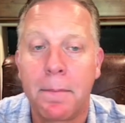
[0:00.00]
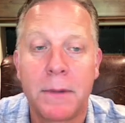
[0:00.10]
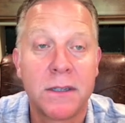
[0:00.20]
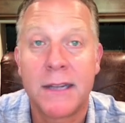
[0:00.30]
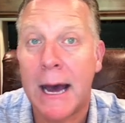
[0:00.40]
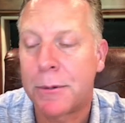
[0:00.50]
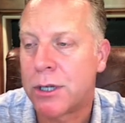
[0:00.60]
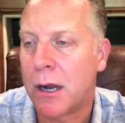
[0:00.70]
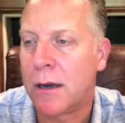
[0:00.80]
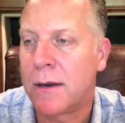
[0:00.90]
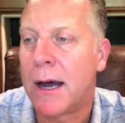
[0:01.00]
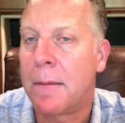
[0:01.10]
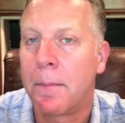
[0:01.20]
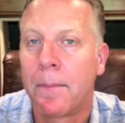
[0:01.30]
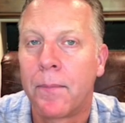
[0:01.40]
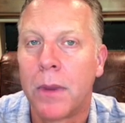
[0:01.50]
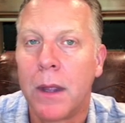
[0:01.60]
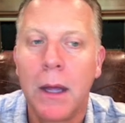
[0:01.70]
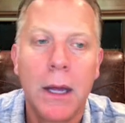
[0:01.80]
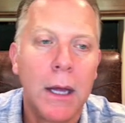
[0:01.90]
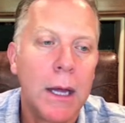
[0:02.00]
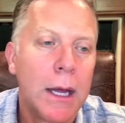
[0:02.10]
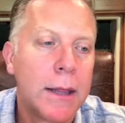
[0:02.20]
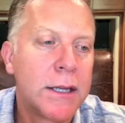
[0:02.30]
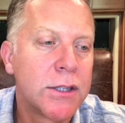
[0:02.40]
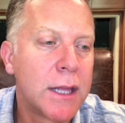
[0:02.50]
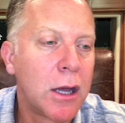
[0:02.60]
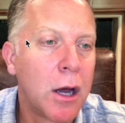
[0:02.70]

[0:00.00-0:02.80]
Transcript: this snapshot in time. This thing,